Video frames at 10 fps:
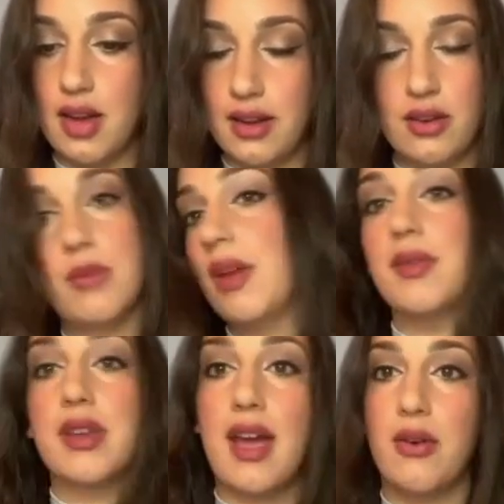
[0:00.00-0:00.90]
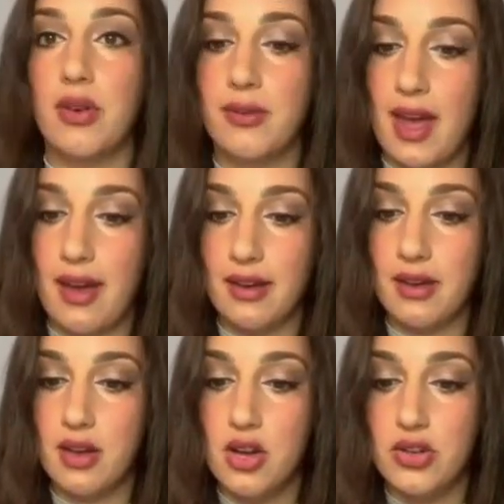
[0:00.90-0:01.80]
I increment the count of
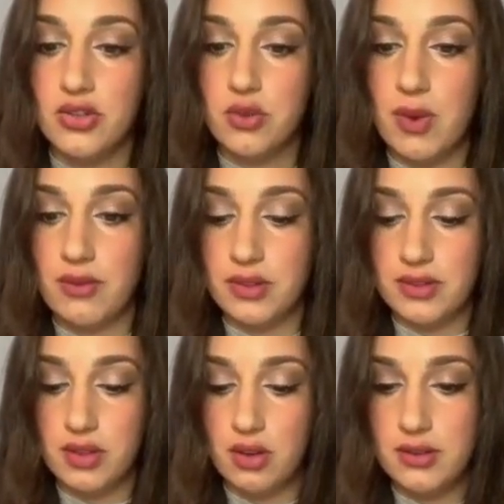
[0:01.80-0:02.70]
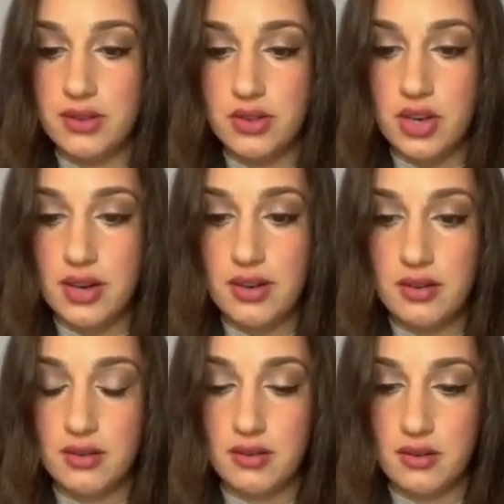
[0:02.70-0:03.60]
A. So my result string